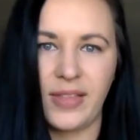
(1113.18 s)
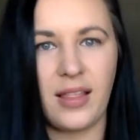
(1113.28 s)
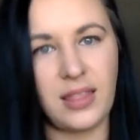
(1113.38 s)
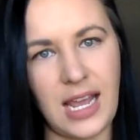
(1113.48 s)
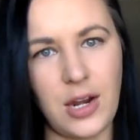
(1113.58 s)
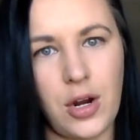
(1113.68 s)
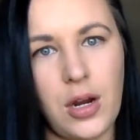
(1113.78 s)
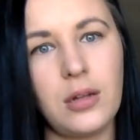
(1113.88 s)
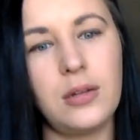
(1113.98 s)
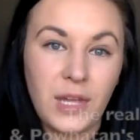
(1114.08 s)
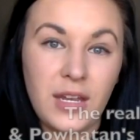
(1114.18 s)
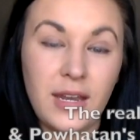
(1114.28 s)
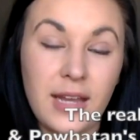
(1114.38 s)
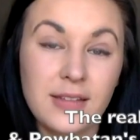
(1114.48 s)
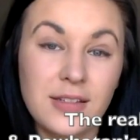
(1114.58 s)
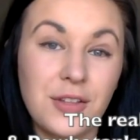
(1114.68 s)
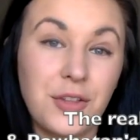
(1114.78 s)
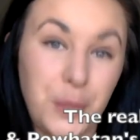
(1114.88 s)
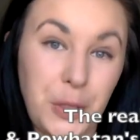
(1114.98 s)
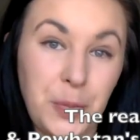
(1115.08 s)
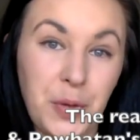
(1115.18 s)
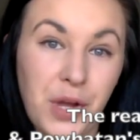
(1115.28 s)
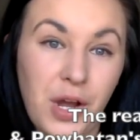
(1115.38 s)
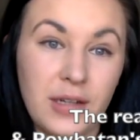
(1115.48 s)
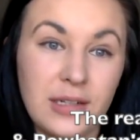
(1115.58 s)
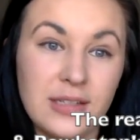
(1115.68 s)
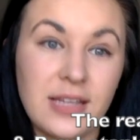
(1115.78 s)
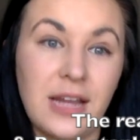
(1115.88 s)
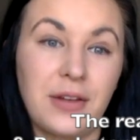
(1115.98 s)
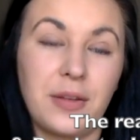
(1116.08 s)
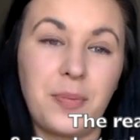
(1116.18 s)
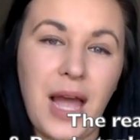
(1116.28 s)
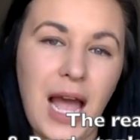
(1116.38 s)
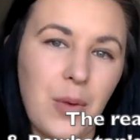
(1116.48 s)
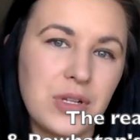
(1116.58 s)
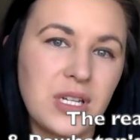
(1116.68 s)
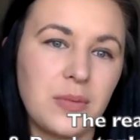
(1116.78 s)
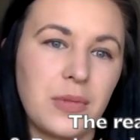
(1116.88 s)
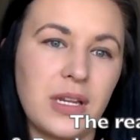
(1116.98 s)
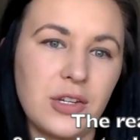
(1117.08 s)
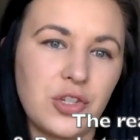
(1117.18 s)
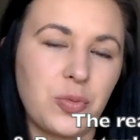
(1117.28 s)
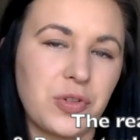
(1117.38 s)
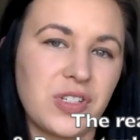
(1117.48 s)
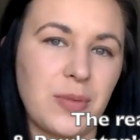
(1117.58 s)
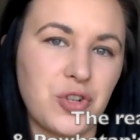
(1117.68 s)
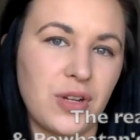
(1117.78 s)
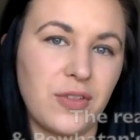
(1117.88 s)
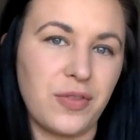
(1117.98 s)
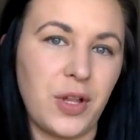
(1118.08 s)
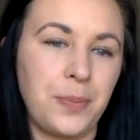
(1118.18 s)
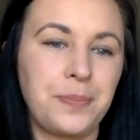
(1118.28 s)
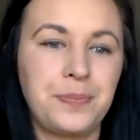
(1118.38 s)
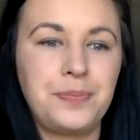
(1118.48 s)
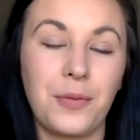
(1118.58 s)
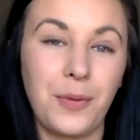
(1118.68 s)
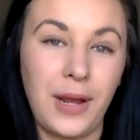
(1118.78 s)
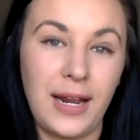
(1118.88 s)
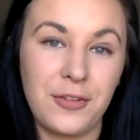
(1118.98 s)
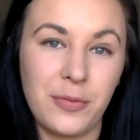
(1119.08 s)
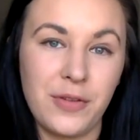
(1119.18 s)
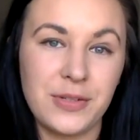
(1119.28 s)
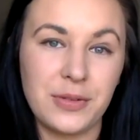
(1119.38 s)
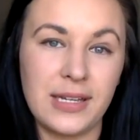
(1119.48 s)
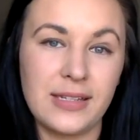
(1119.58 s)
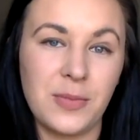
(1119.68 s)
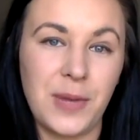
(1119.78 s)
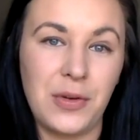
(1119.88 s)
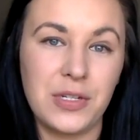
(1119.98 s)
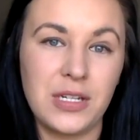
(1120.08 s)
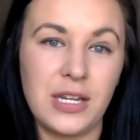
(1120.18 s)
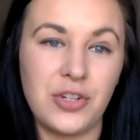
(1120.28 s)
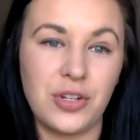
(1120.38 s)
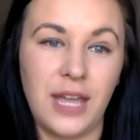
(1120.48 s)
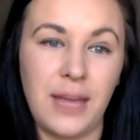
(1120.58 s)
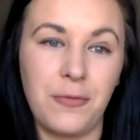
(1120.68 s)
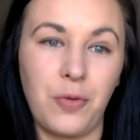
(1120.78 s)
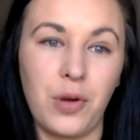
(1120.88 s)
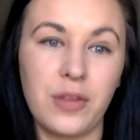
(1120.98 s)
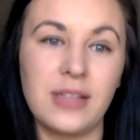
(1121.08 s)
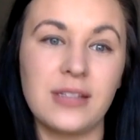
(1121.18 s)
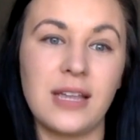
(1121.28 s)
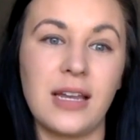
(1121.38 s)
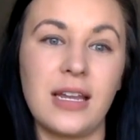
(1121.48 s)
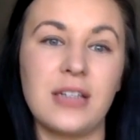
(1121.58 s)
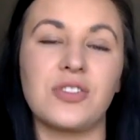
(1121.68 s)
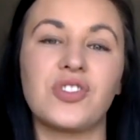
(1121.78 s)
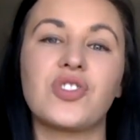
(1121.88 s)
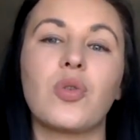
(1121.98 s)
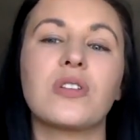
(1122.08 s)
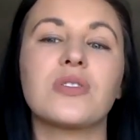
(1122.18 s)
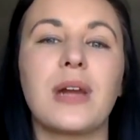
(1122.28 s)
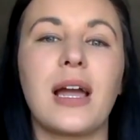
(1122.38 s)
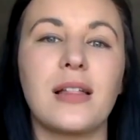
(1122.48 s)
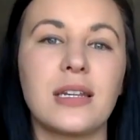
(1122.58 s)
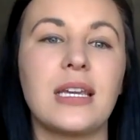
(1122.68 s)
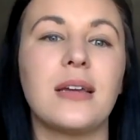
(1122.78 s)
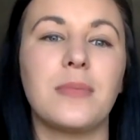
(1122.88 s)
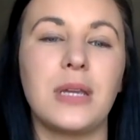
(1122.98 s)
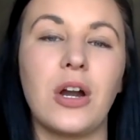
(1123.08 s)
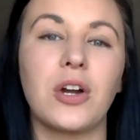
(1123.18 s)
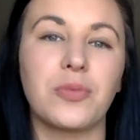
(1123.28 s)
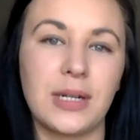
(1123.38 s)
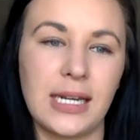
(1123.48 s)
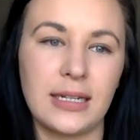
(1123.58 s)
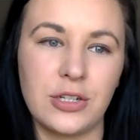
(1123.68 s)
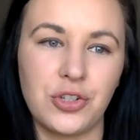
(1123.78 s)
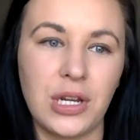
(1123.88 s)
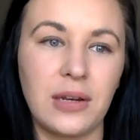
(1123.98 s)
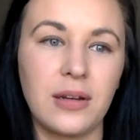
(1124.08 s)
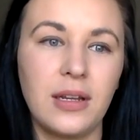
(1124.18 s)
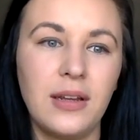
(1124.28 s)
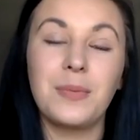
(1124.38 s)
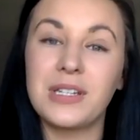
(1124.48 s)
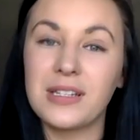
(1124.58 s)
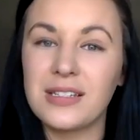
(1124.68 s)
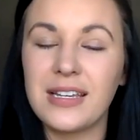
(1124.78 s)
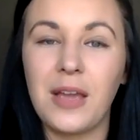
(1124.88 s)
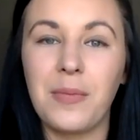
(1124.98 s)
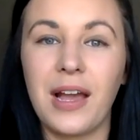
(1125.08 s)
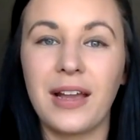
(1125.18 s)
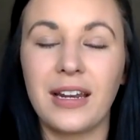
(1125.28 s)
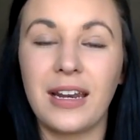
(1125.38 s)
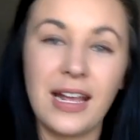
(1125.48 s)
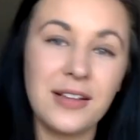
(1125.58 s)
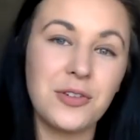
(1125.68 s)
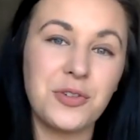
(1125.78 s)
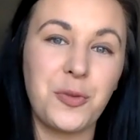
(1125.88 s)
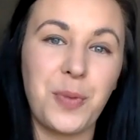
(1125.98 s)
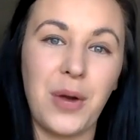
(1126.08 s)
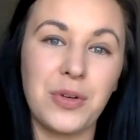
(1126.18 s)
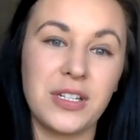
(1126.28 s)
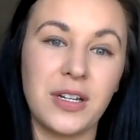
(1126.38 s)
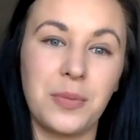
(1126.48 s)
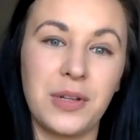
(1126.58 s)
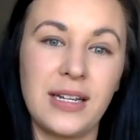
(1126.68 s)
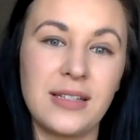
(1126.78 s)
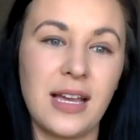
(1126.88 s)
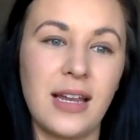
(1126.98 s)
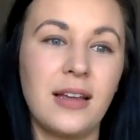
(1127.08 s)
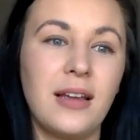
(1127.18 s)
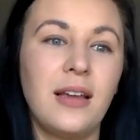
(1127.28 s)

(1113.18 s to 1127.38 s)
that later. Next, the real Pocahontas and the Powhatan initial perception of the film. Right after the movie's release, the Powhatan Nation came forth and said it distorts reality beyond recognition. But Disney came back and in answer to the Powhatan complaint said,